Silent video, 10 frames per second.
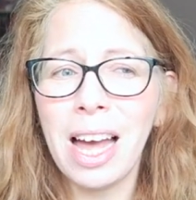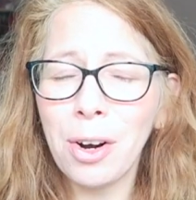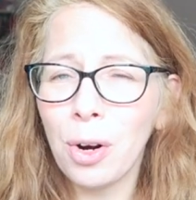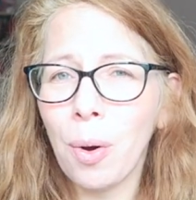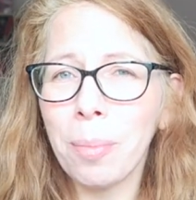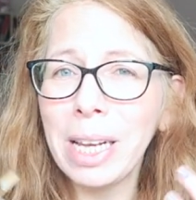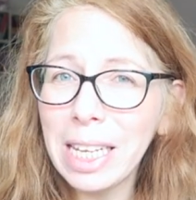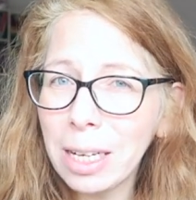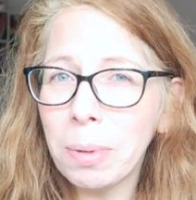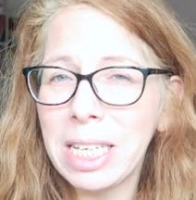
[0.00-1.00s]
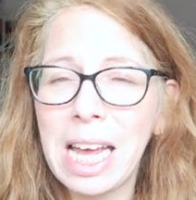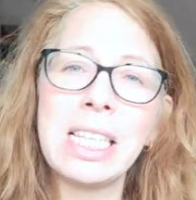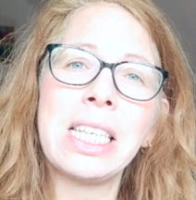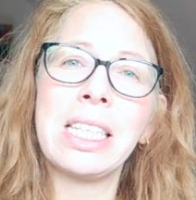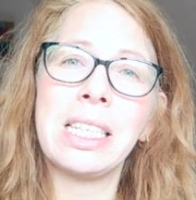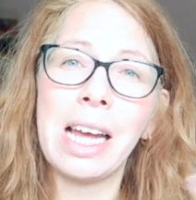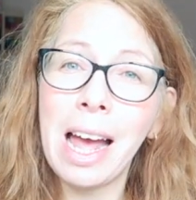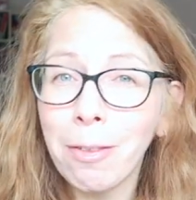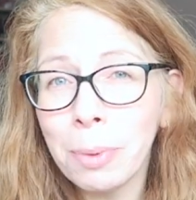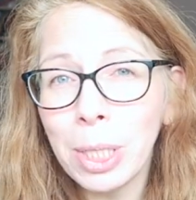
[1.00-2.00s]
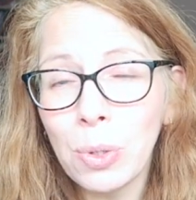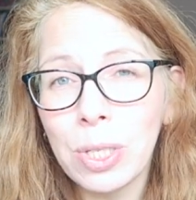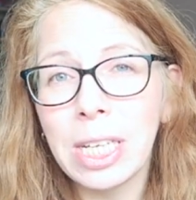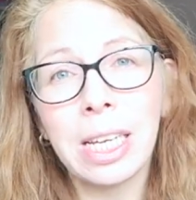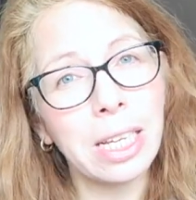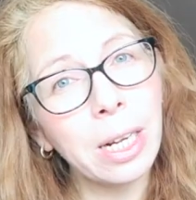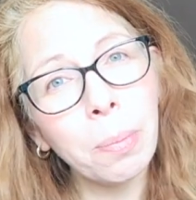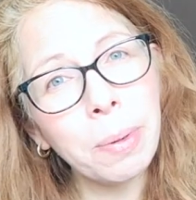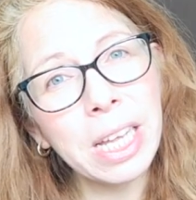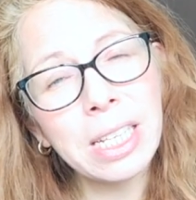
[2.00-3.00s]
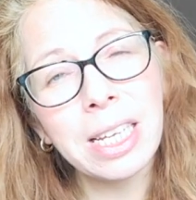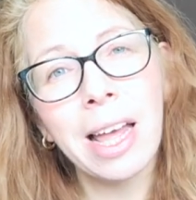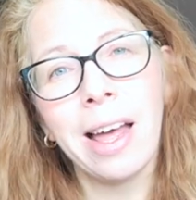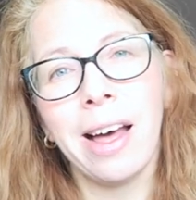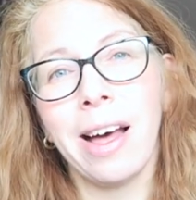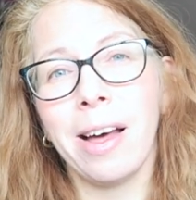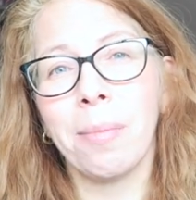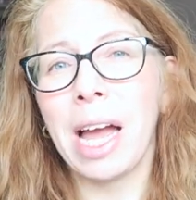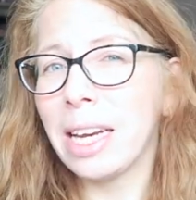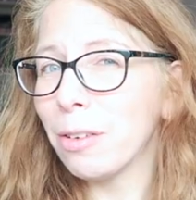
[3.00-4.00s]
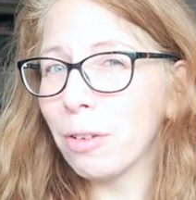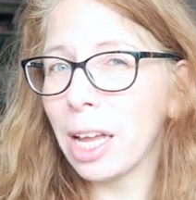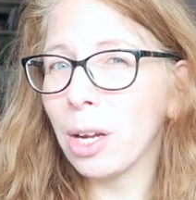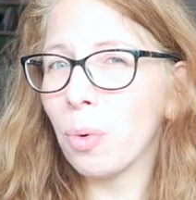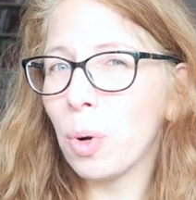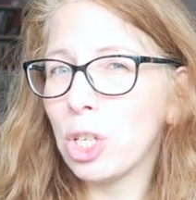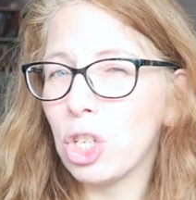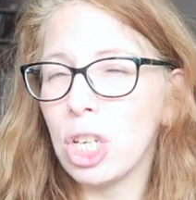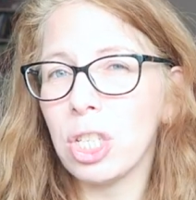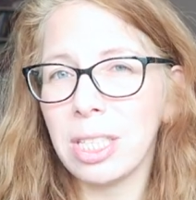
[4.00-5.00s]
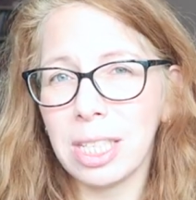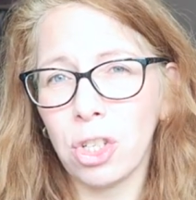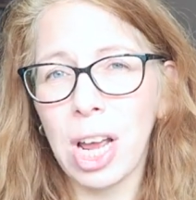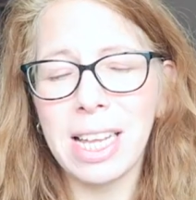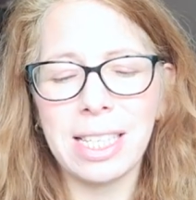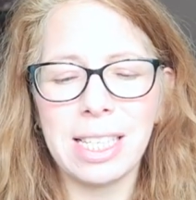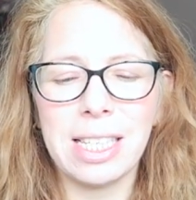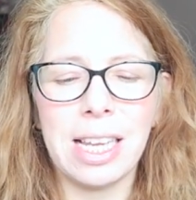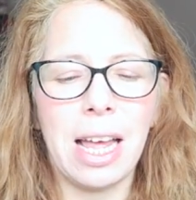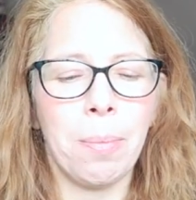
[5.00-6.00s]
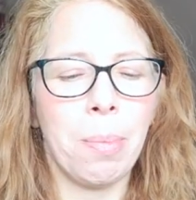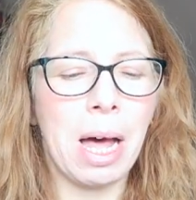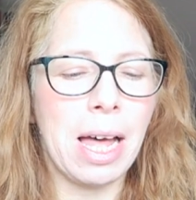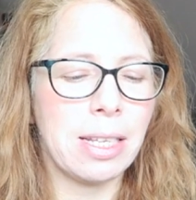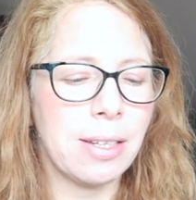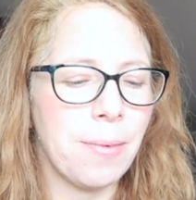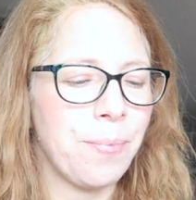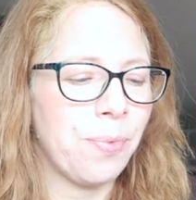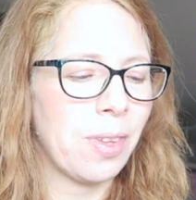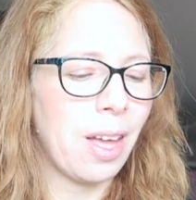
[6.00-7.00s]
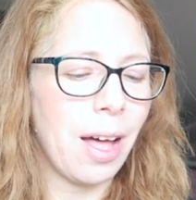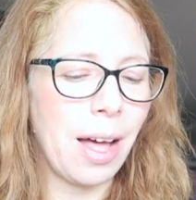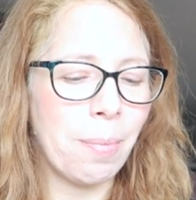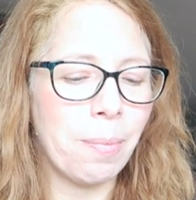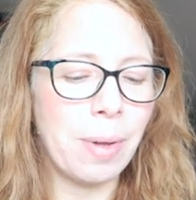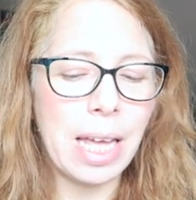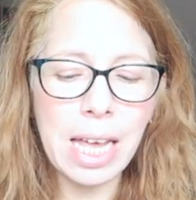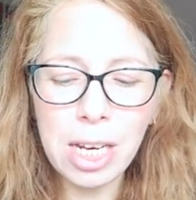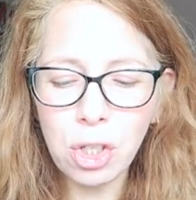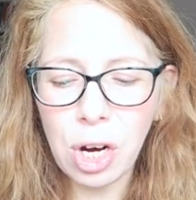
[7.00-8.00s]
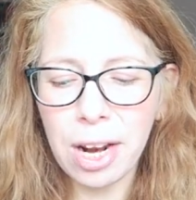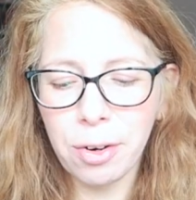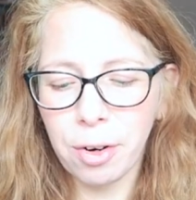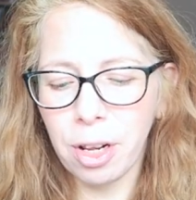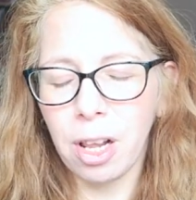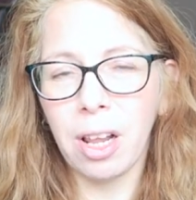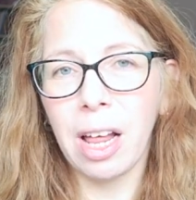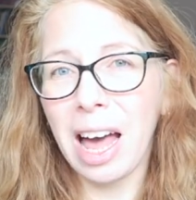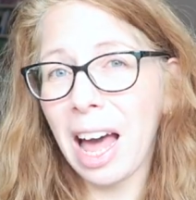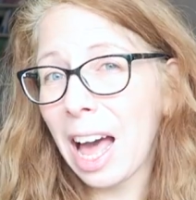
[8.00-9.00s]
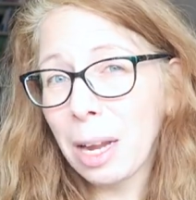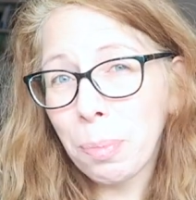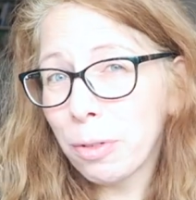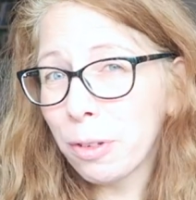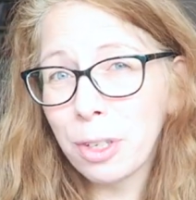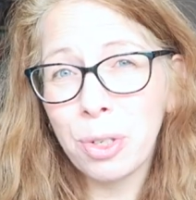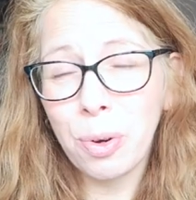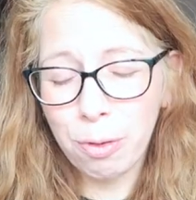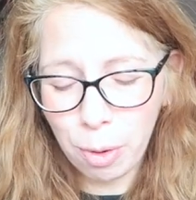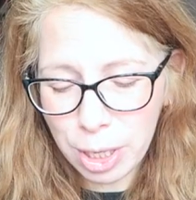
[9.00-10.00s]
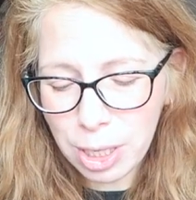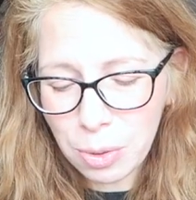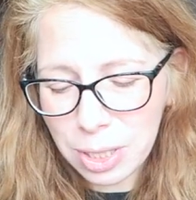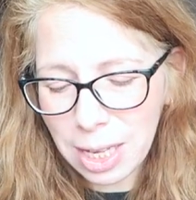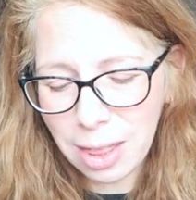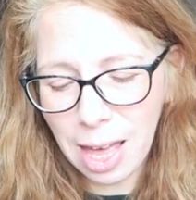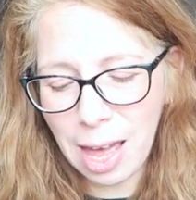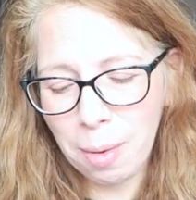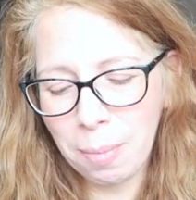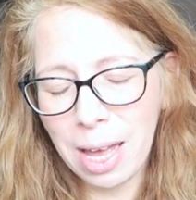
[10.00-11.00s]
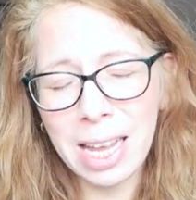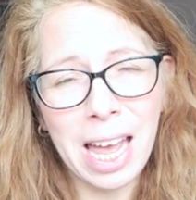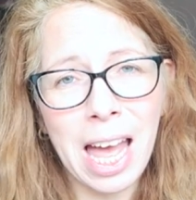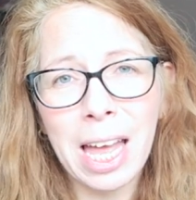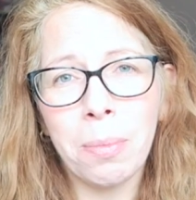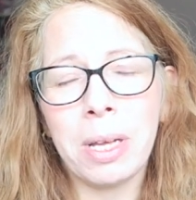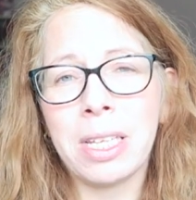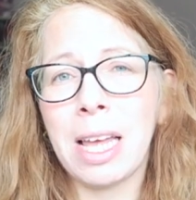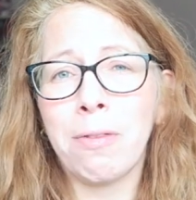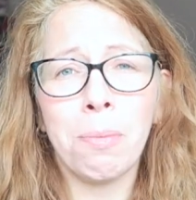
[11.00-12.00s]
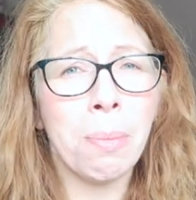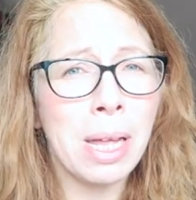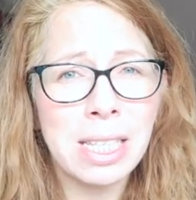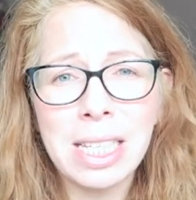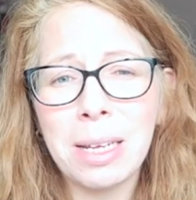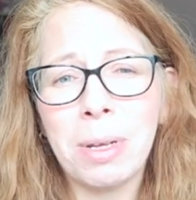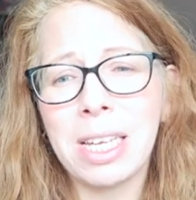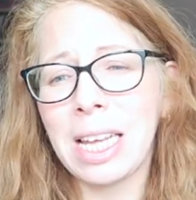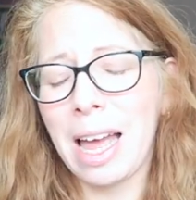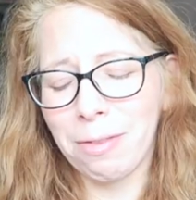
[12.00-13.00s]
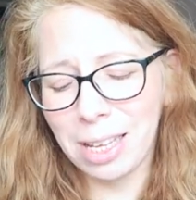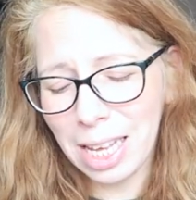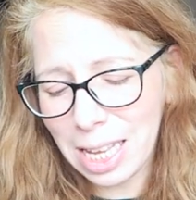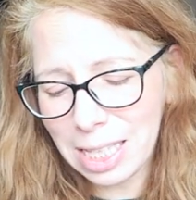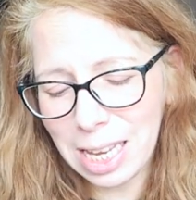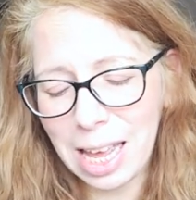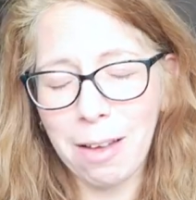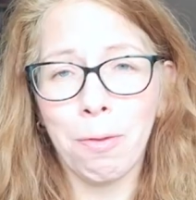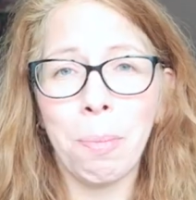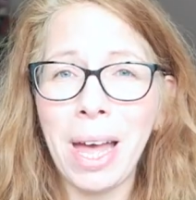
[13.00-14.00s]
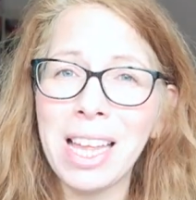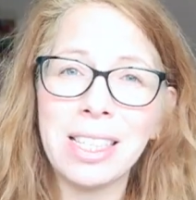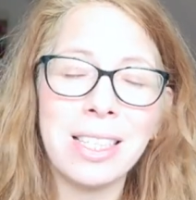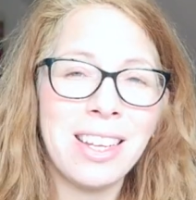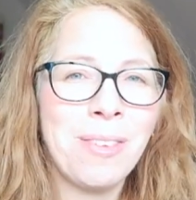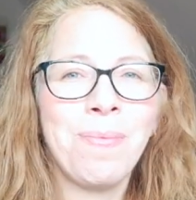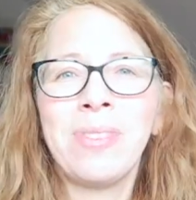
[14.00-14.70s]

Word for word: I don't know, I'm a little bit hesitant. I have been using a little bit, um, kind of like what she suggests, but um, in general, I prefer to avoid using them, again, because I have messy, because I have kids, I have pets.